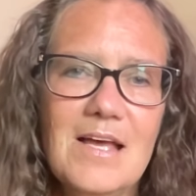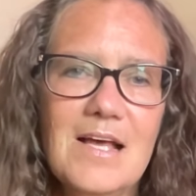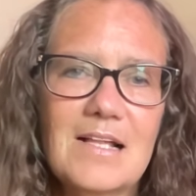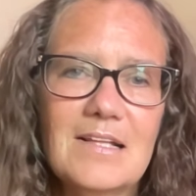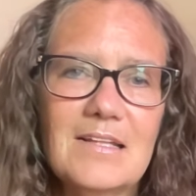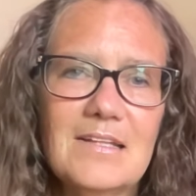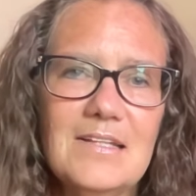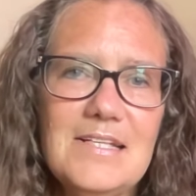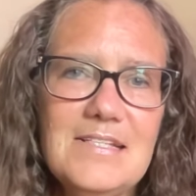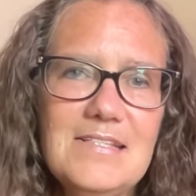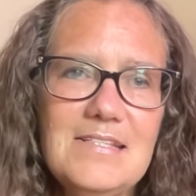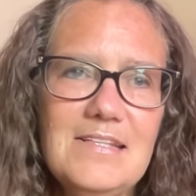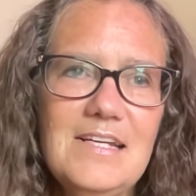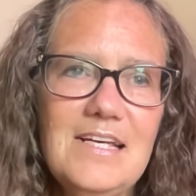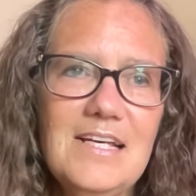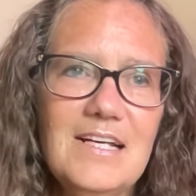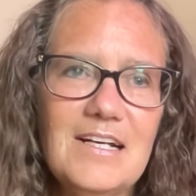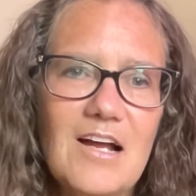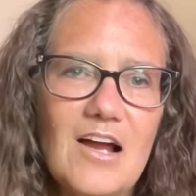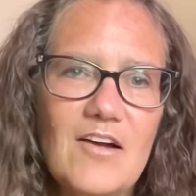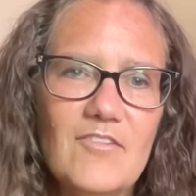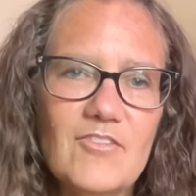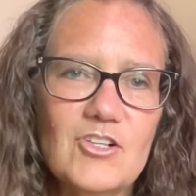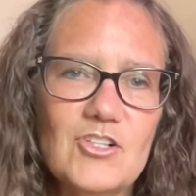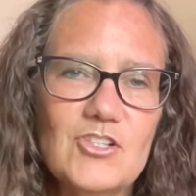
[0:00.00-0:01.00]
Listening
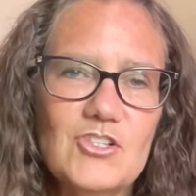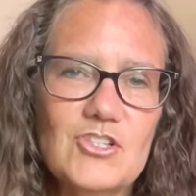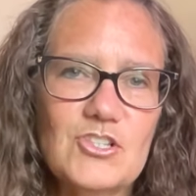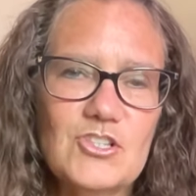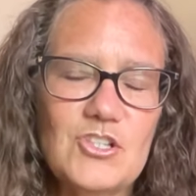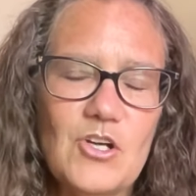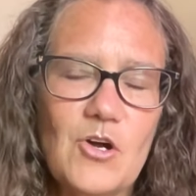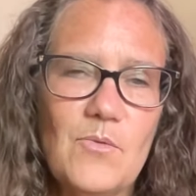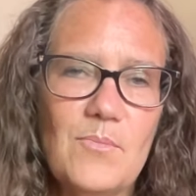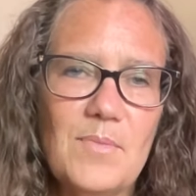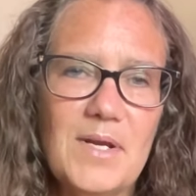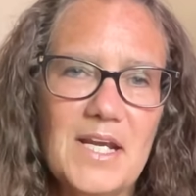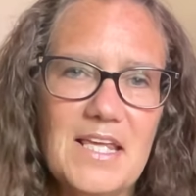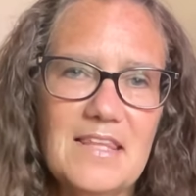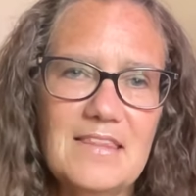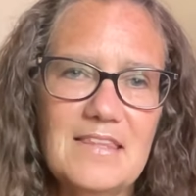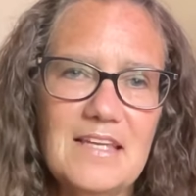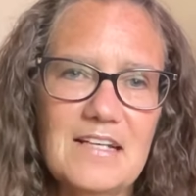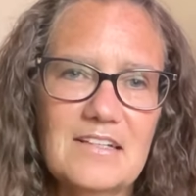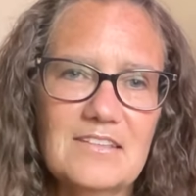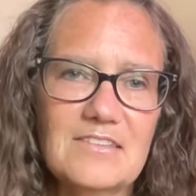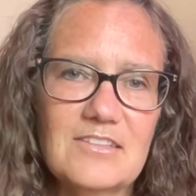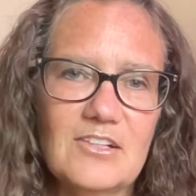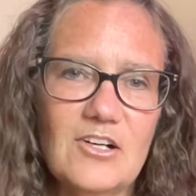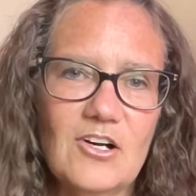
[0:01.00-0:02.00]
covers so many
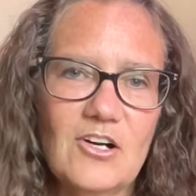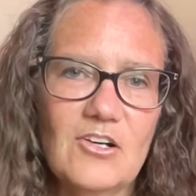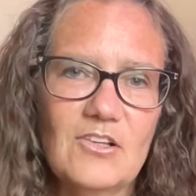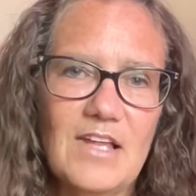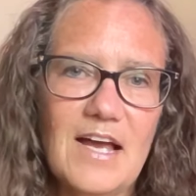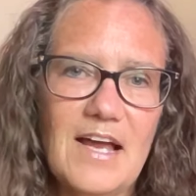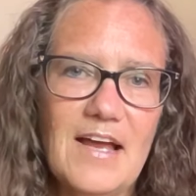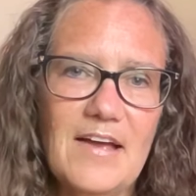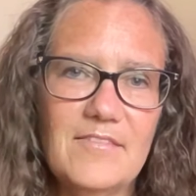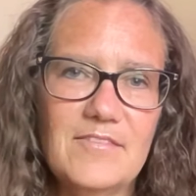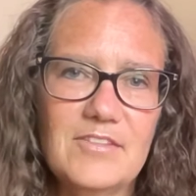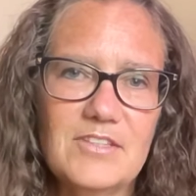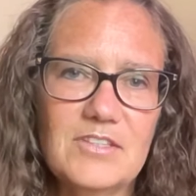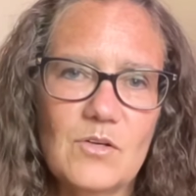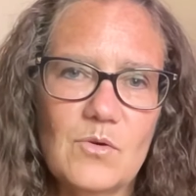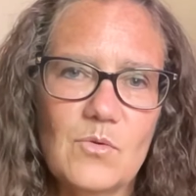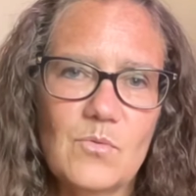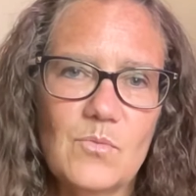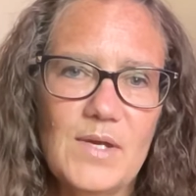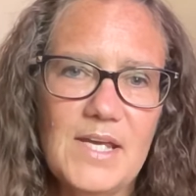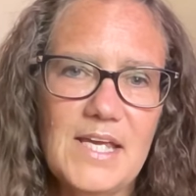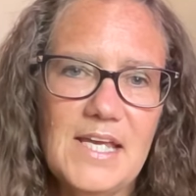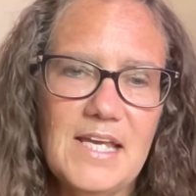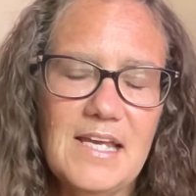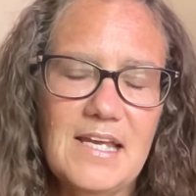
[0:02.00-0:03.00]
things in our lives.
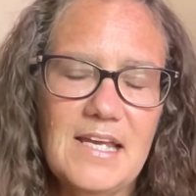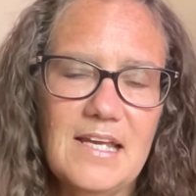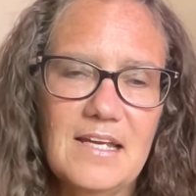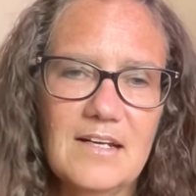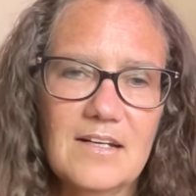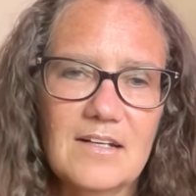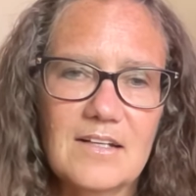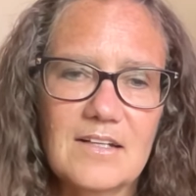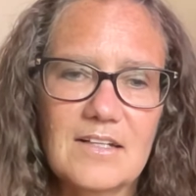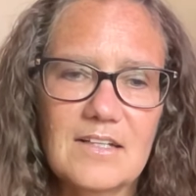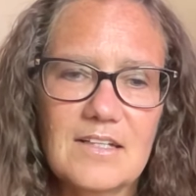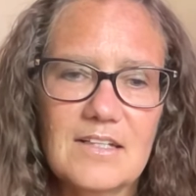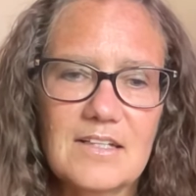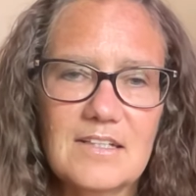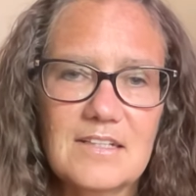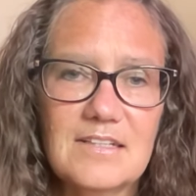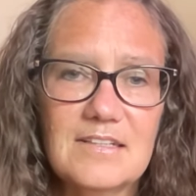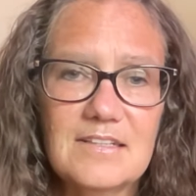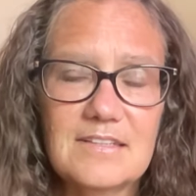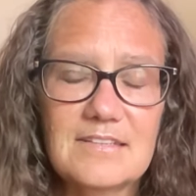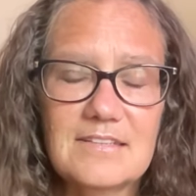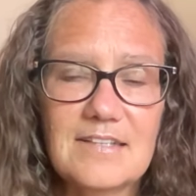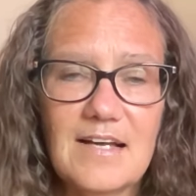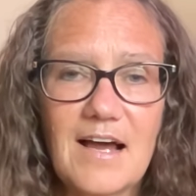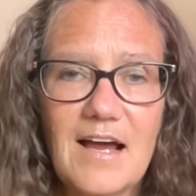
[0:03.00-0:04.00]
We
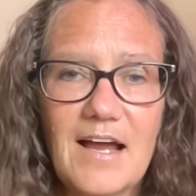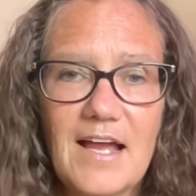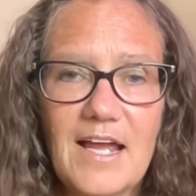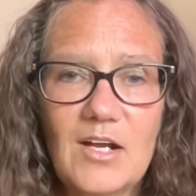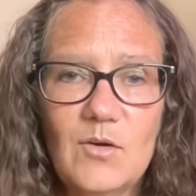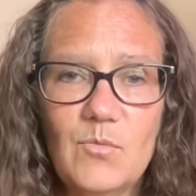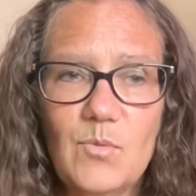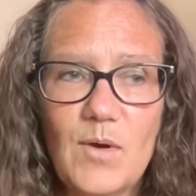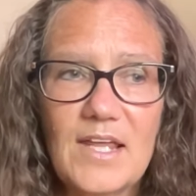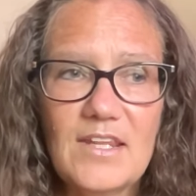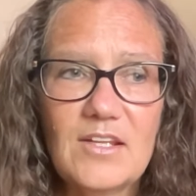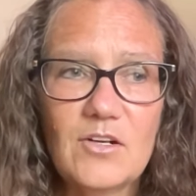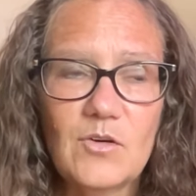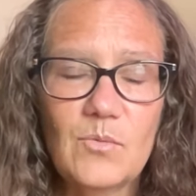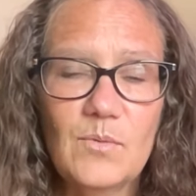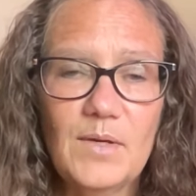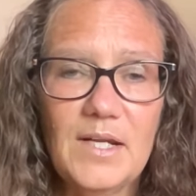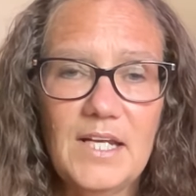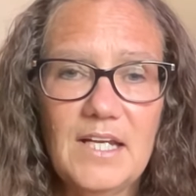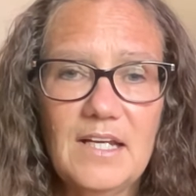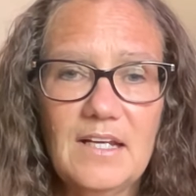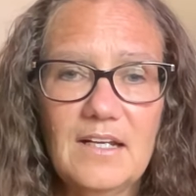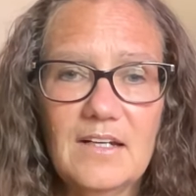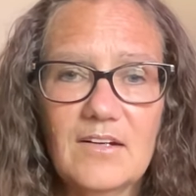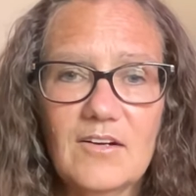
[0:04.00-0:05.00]
decide whether
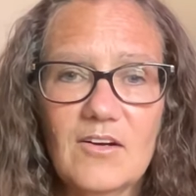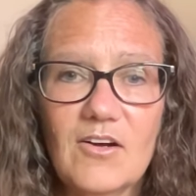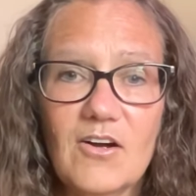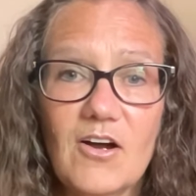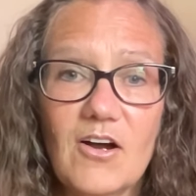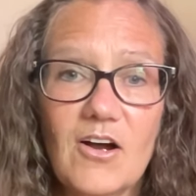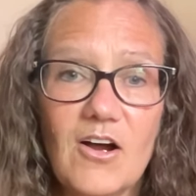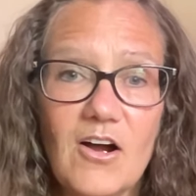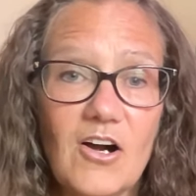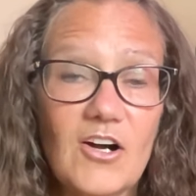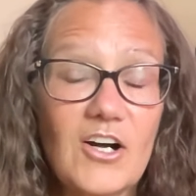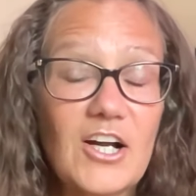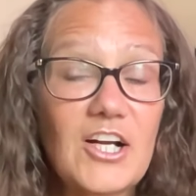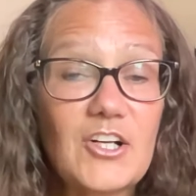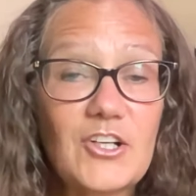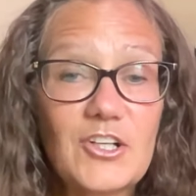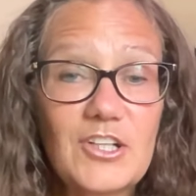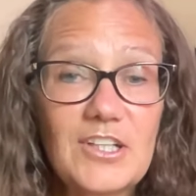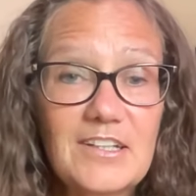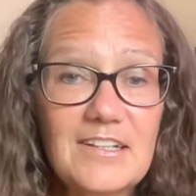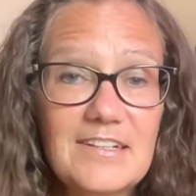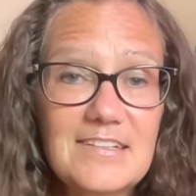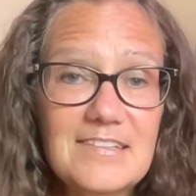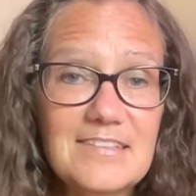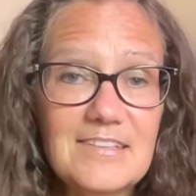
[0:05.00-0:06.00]
we are a
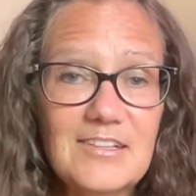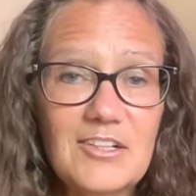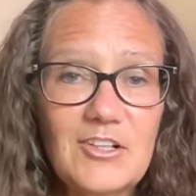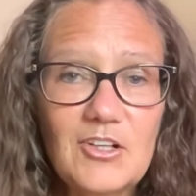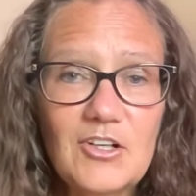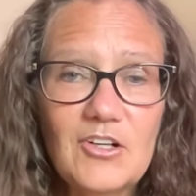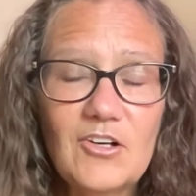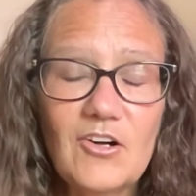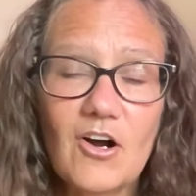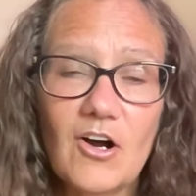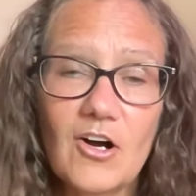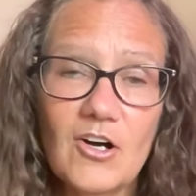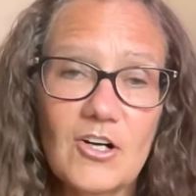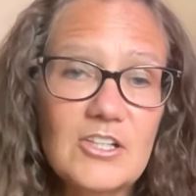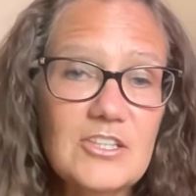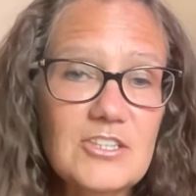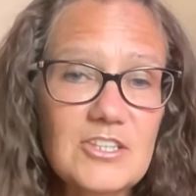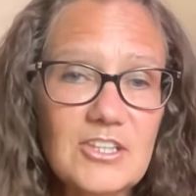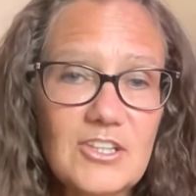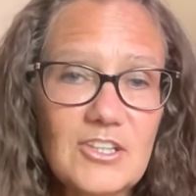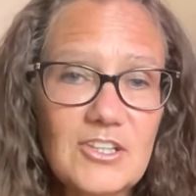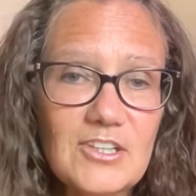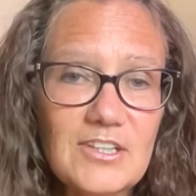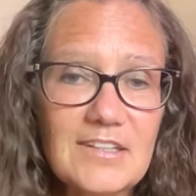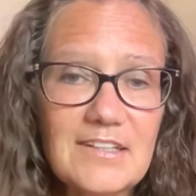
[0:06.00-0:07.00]
good listener, aren't a
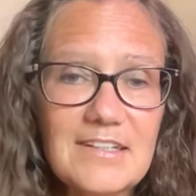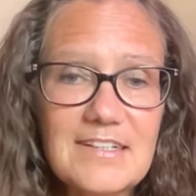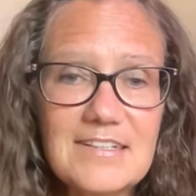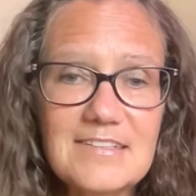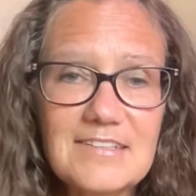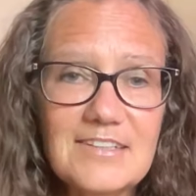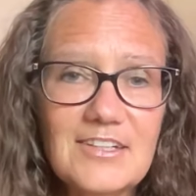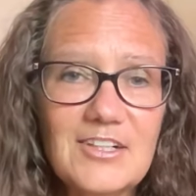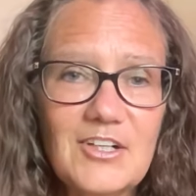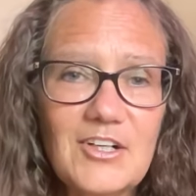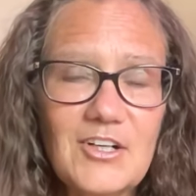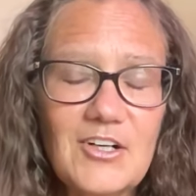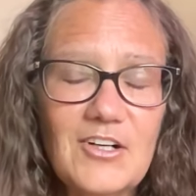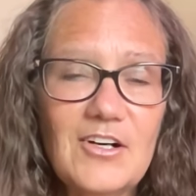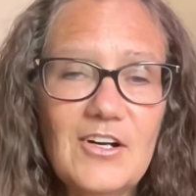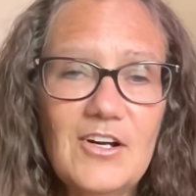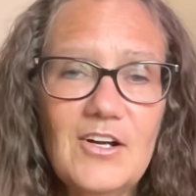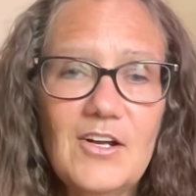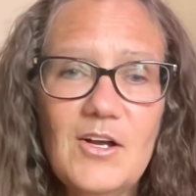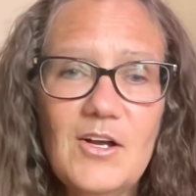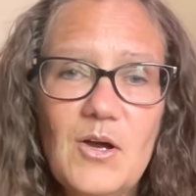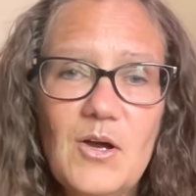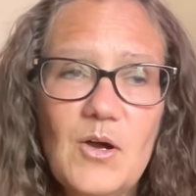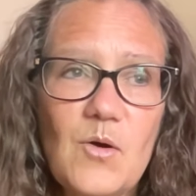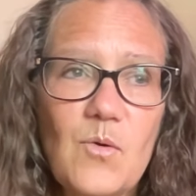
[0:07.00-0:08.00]
good listener,
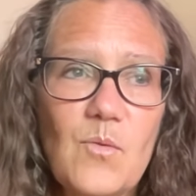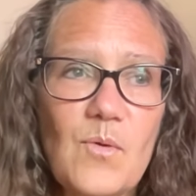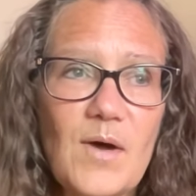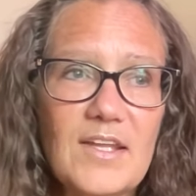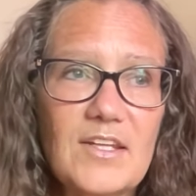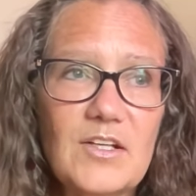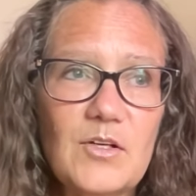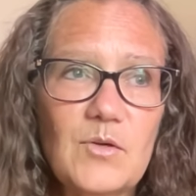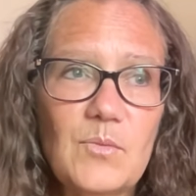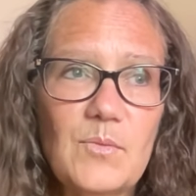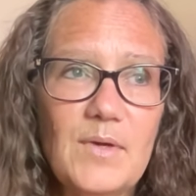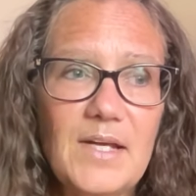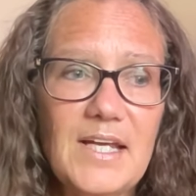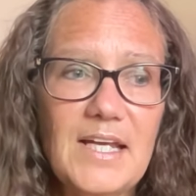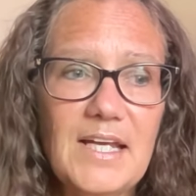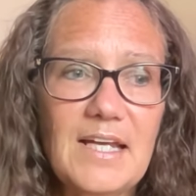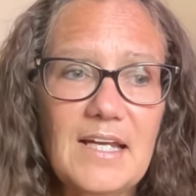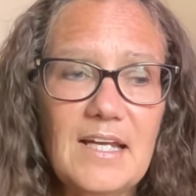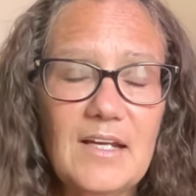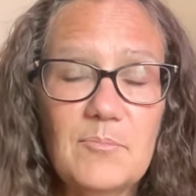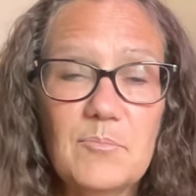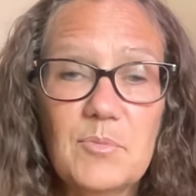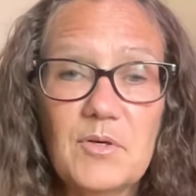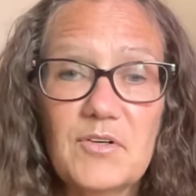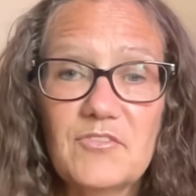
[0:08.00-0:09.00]
whether
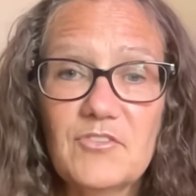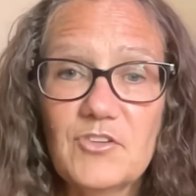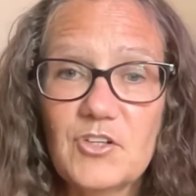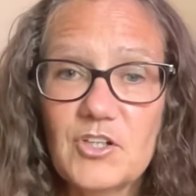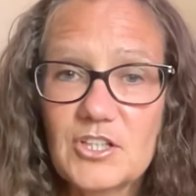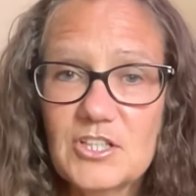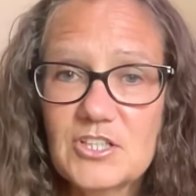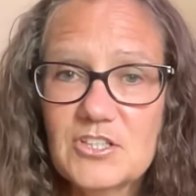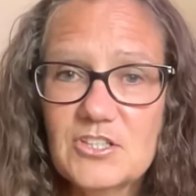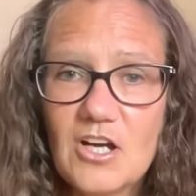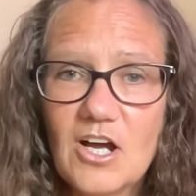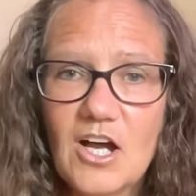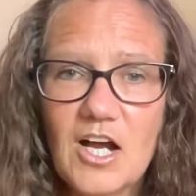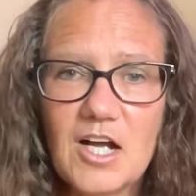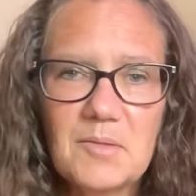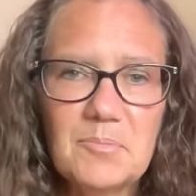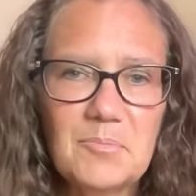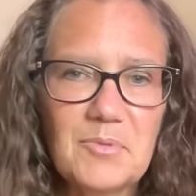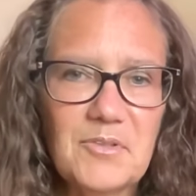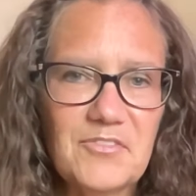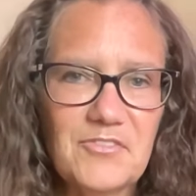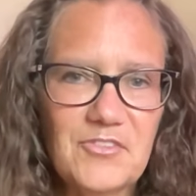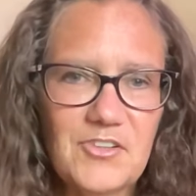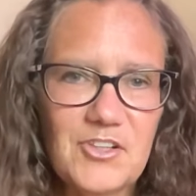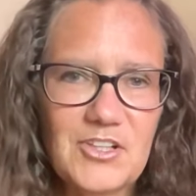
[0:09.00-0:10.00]
we prefer to talk,
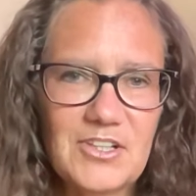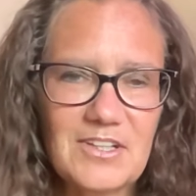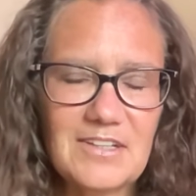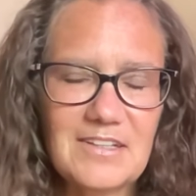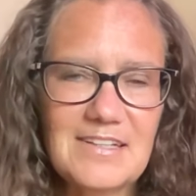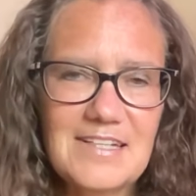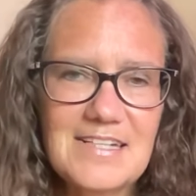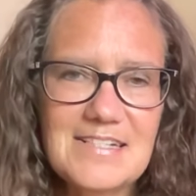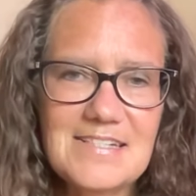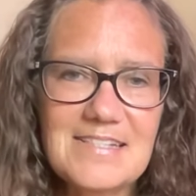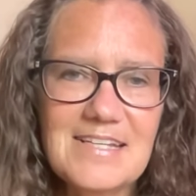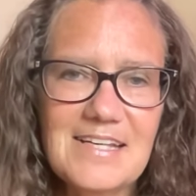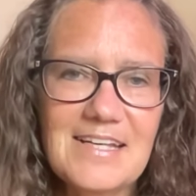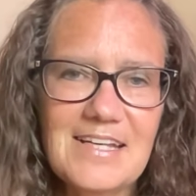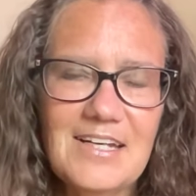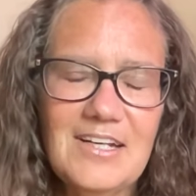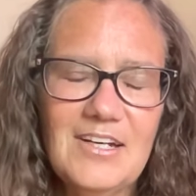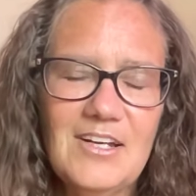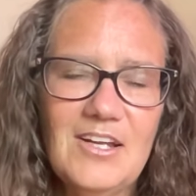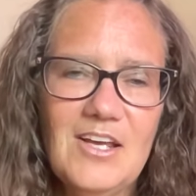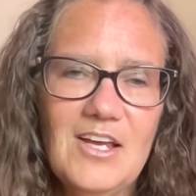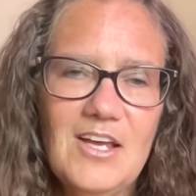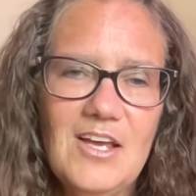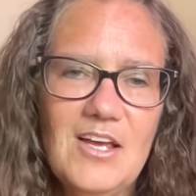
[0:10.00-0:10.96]
prefer to listen.